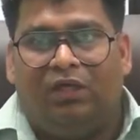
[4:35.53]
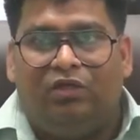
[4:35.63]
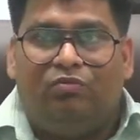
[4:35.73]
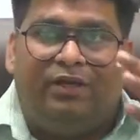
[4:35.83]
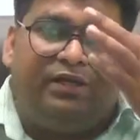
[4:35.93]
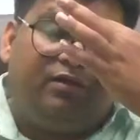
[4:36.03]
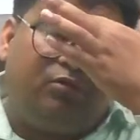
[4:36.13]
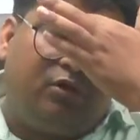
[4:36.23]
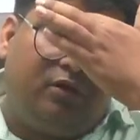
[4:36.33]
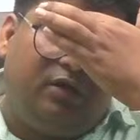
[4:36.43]
You might have
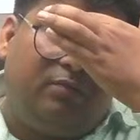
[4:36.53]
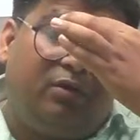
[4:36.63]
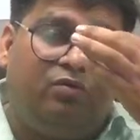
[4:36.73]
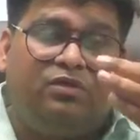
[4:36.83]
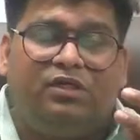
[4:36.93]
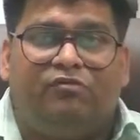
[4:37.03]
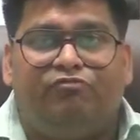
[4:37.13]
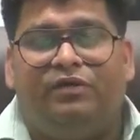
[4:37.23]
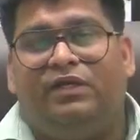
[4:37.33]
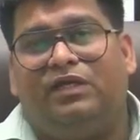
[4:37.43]
heard about the
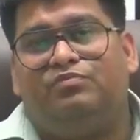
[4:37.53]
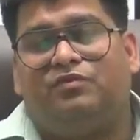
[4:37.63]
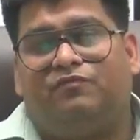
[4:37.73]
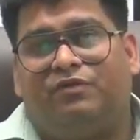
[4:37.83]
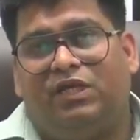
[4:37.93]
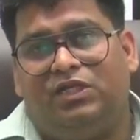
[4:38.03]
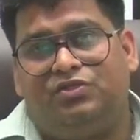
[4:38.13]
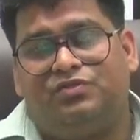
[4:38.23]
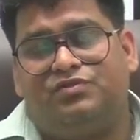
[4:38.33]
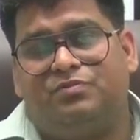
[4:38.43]
different types of
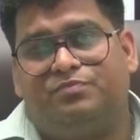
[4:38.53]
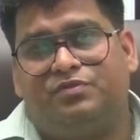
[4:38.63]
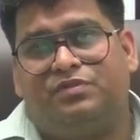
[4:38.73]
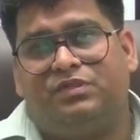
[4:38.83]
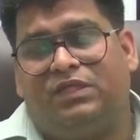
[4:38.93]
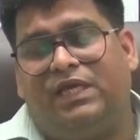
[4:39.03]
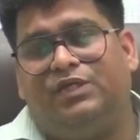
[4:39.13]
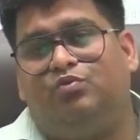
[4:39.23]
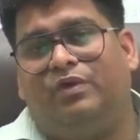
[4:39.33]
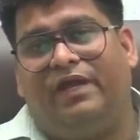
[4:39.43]
relationships,
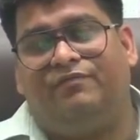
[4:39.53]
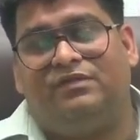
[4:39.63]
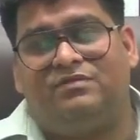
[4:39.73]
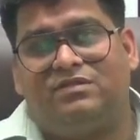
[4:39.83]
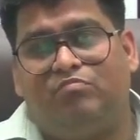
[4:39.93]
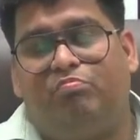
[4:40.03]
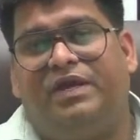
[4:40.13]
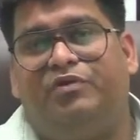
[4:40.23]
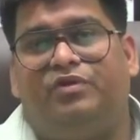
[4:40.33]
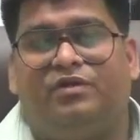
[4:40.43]
like you have the
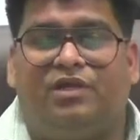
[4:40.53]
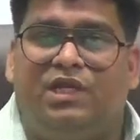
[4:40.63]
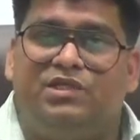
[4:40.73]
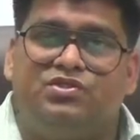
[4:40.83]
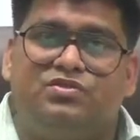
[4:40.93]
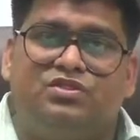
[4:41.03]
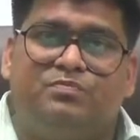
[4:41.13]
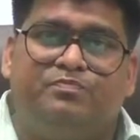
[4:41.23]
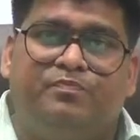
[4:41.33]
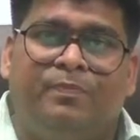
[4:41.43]
symbiotic relationship,